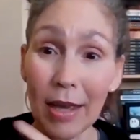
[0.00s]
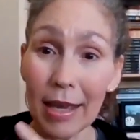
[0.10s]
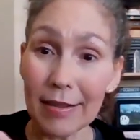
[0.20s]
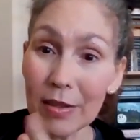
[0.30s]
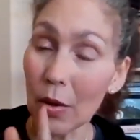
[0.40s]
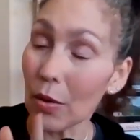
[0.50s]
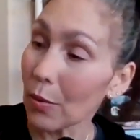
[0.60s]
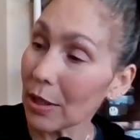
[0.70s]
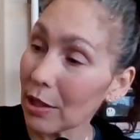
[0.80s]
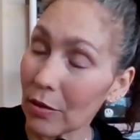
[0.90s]
Okay. So
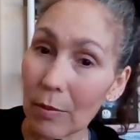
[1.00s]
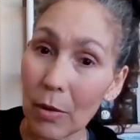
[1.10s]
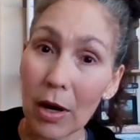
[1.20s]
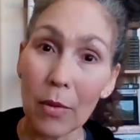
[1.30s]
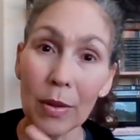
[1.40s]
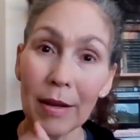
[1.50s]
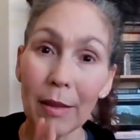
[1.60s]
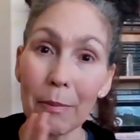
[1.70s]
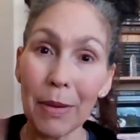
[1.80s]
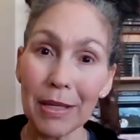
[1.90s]
The Witch's Grimoire, one of the